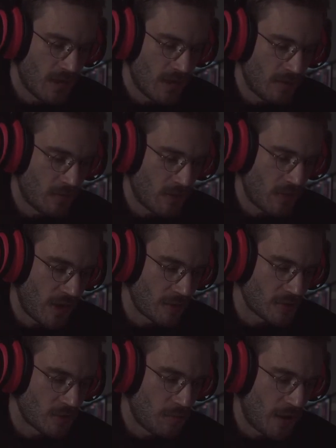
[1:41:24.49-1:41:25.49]
and even
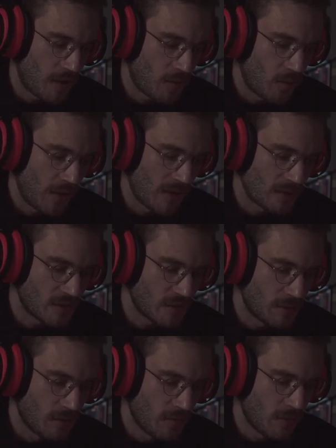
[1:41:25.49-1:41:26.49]
1,000-pound weights,
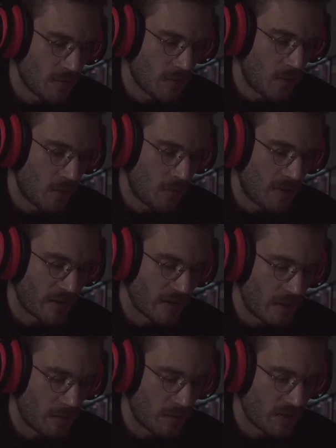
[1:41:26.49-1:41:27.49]
moving them all by
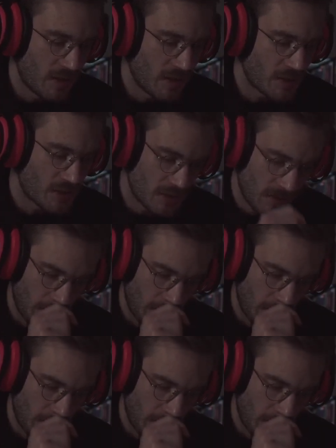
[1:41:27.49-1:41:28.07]
teleportation.